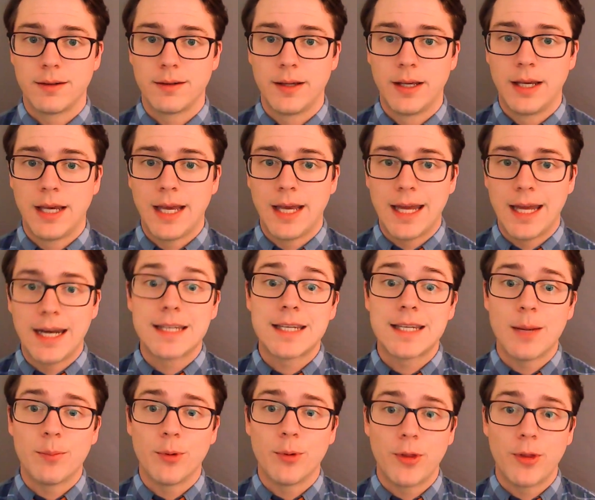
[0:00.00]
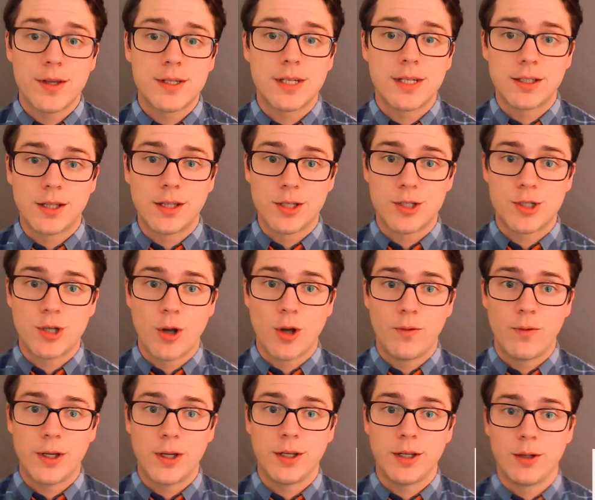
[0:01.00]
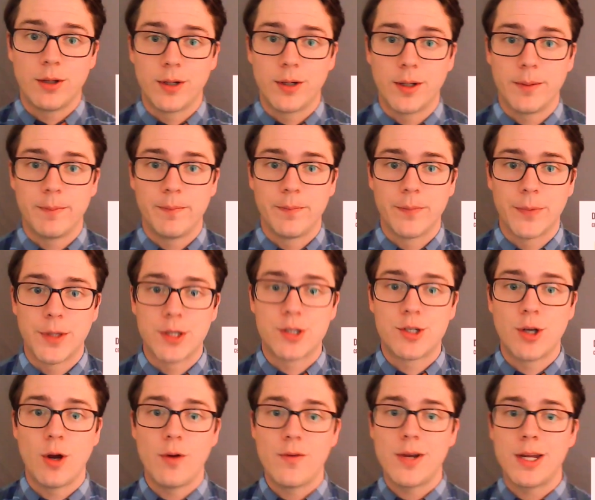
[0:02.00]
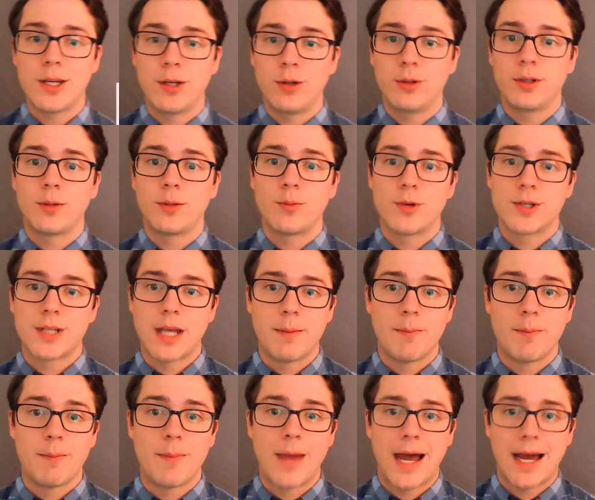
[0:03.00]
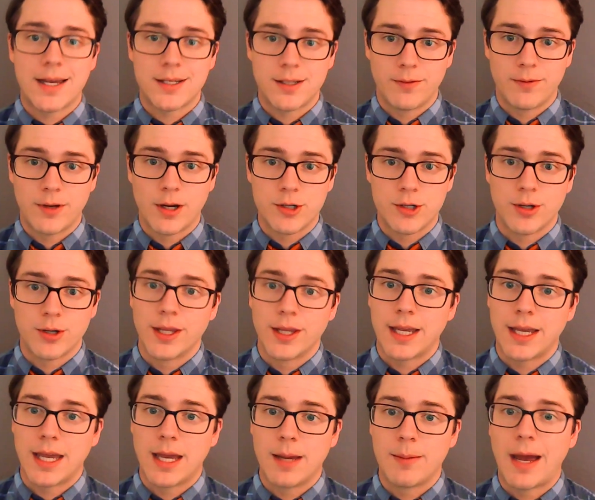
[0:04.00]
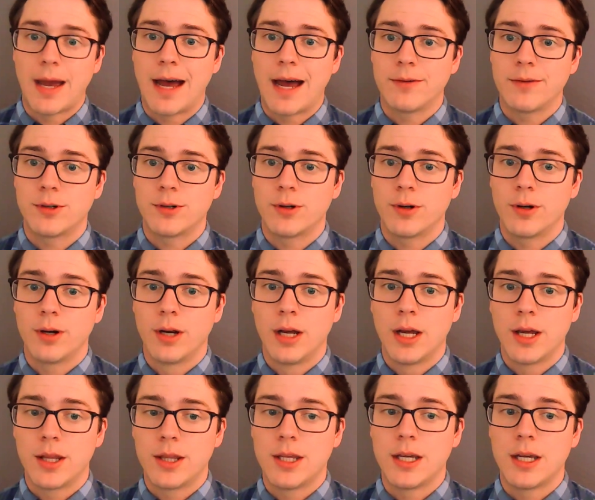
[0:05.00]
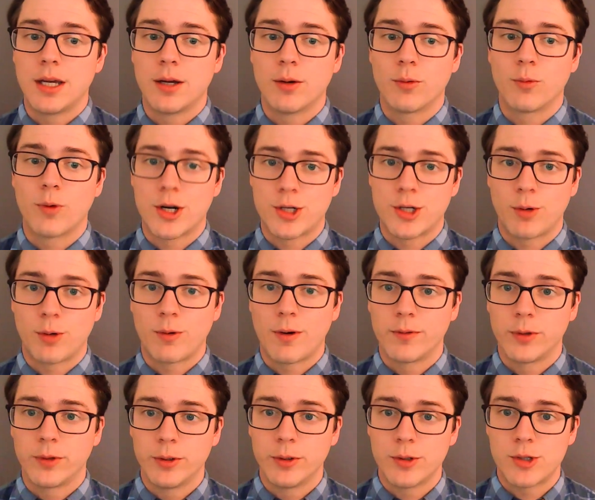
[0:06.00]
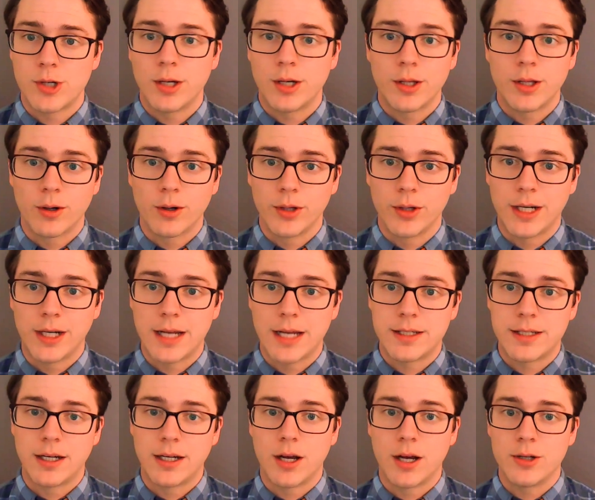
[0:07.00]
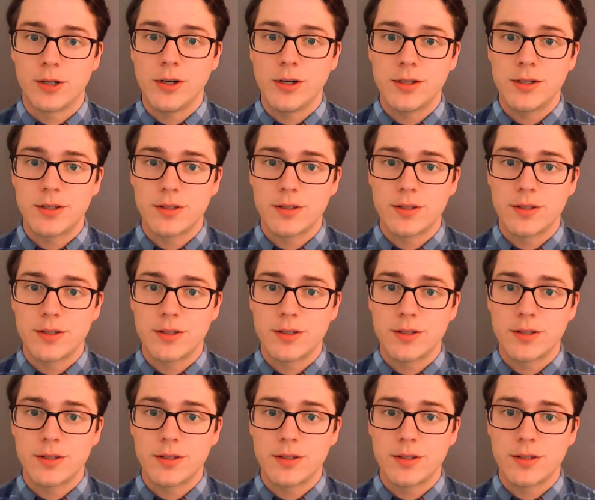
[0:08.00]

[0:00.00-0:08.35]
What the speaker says: An example of this is the Soviet Union. The Soviet Union was a massive country that came after the Russian Revolution in the early 1900s.